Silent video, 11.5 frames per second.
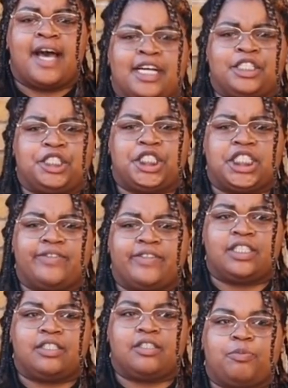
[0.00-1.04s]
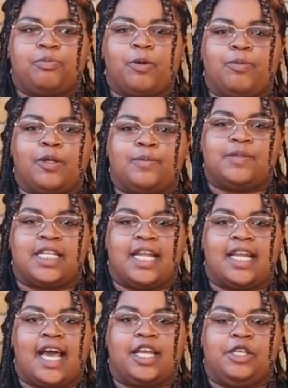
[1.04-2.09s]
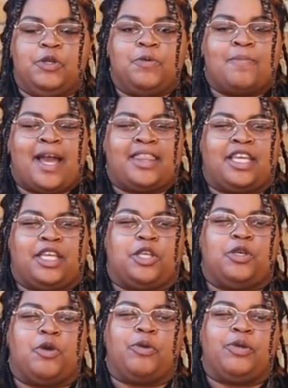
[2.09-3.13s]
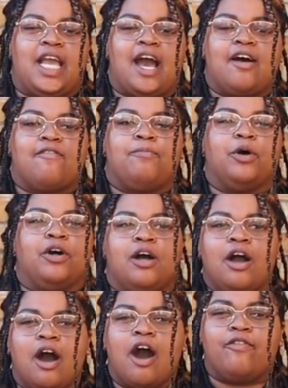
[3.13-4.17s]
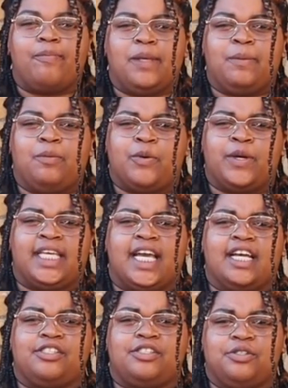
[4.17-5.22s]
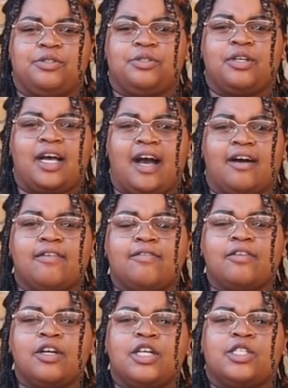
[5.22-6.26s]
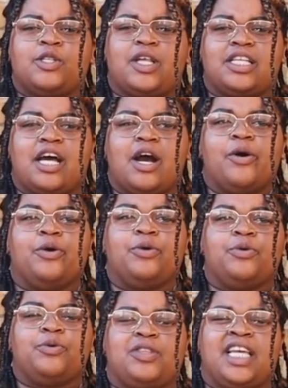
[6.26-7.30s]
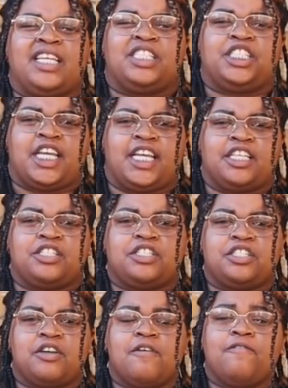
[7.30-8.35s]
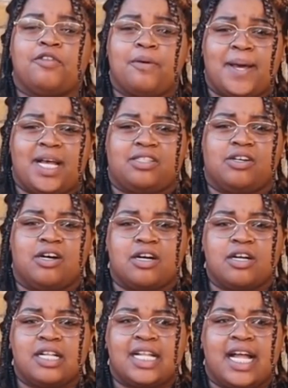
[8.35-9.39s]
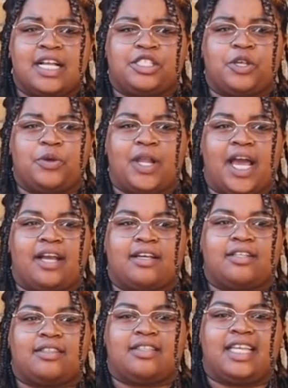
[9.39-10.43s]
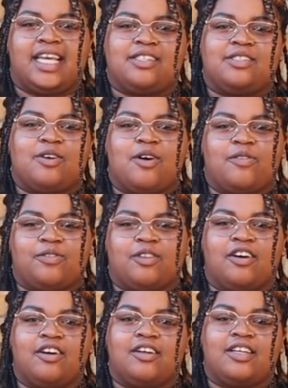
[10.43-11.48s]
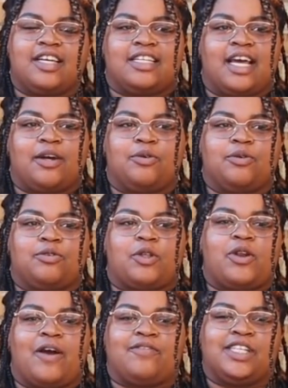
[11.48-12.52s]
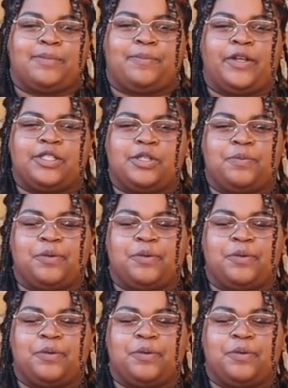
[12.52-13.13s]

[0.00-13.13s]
and sharing problems that like you might think you only have but other people in care to have. So that's how things change for the better. So like the kids after can like don't have to experience those